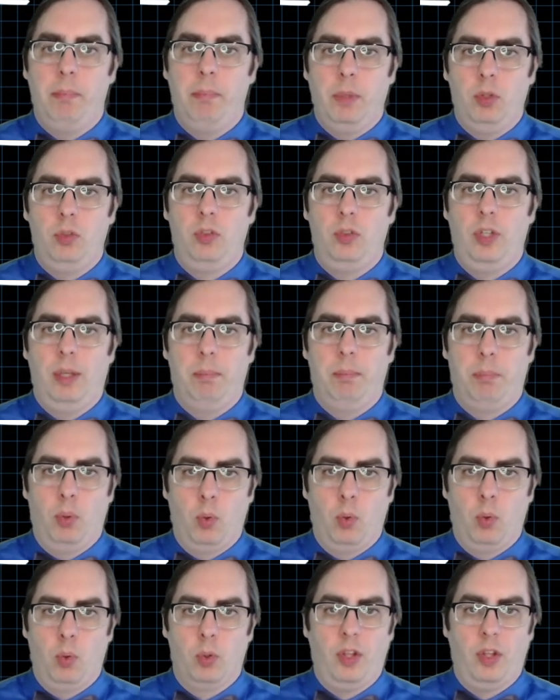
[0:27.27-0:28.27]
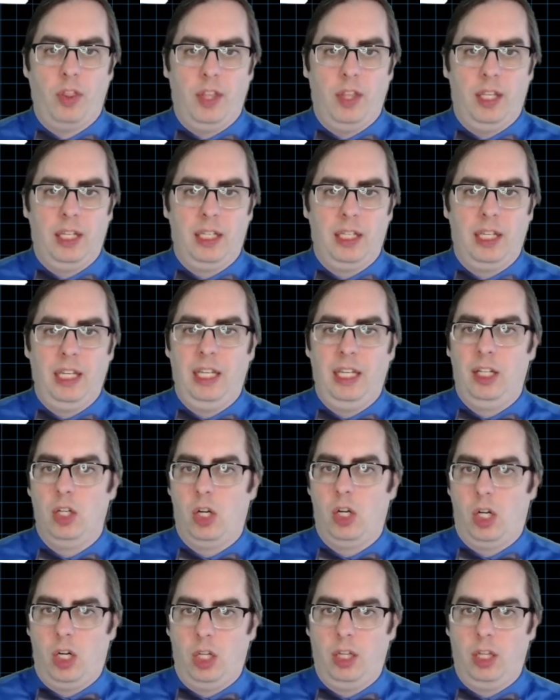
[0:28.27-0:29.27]
most important thing in
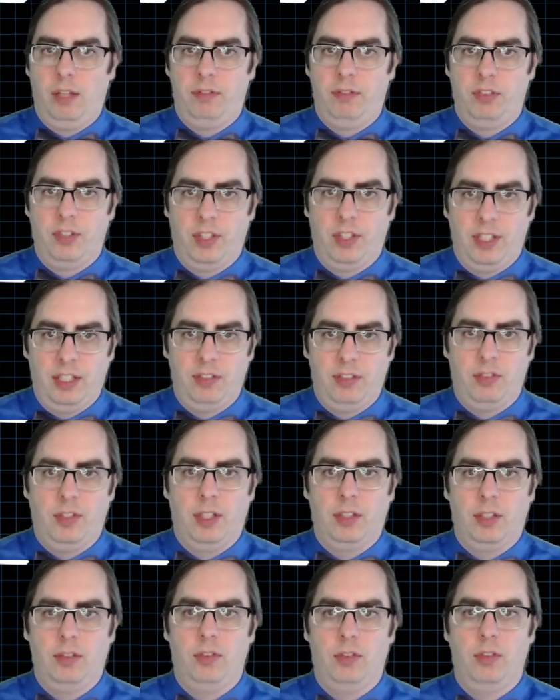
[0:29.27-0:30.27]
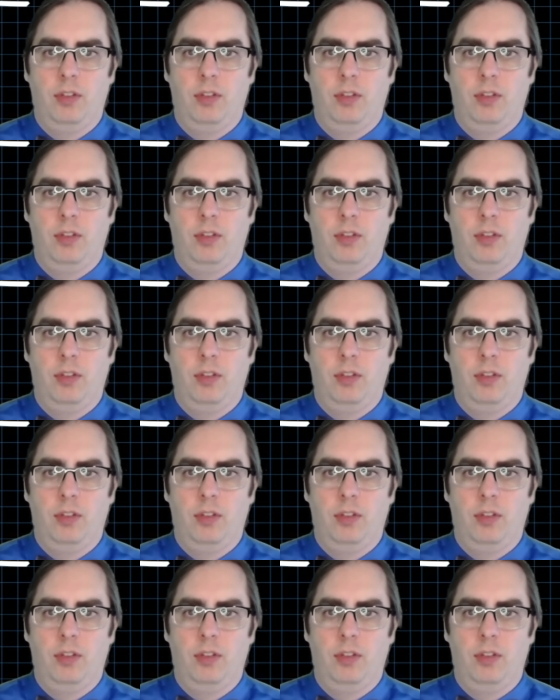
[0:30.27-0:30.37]
all of statistics.